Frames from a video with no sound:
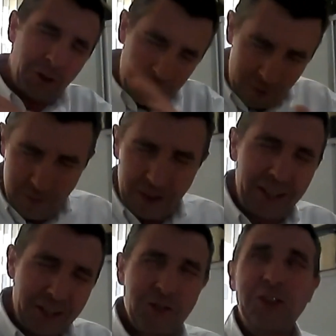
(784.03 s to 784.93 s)
remember that? You
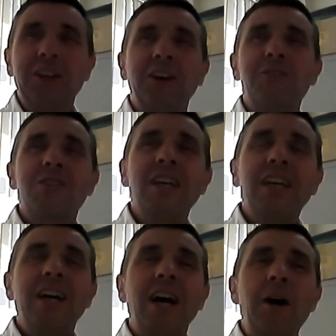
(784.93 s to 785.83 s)
took your notes,
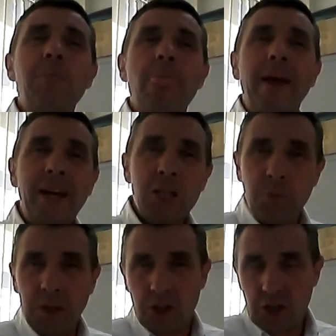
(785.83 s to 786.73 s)
has been
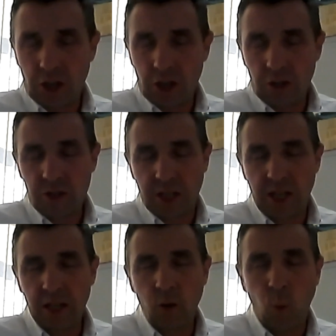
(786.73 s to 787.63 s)
shown to kill a
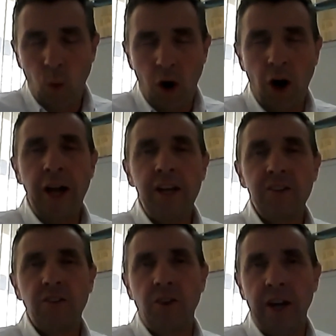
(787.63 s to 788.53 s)
wide
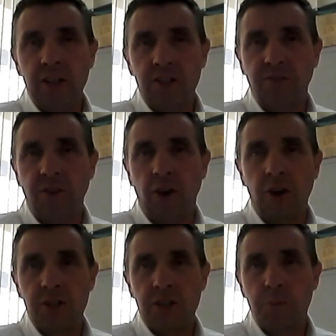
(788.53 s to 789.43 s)
range of viruses
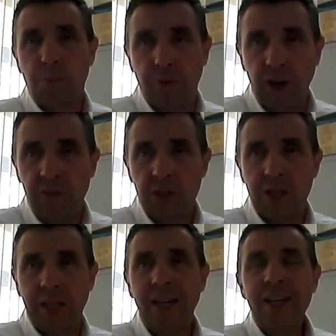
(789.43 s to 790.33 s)
previously,
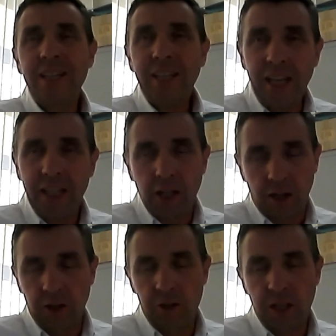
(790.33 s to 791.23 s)

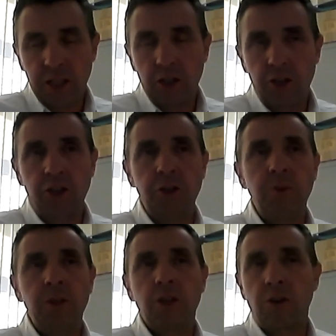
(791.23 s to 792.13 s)
including human
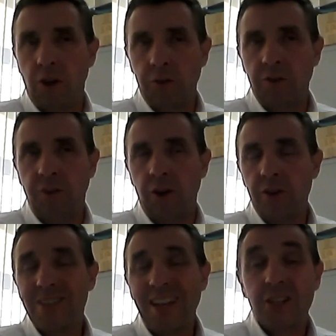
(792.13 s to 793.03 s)
coronavirus,
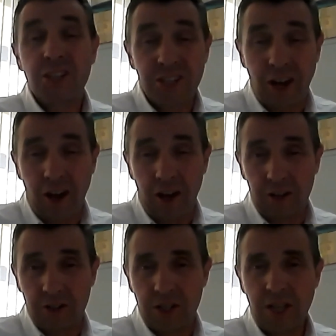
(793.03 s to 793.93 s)
that's SARS.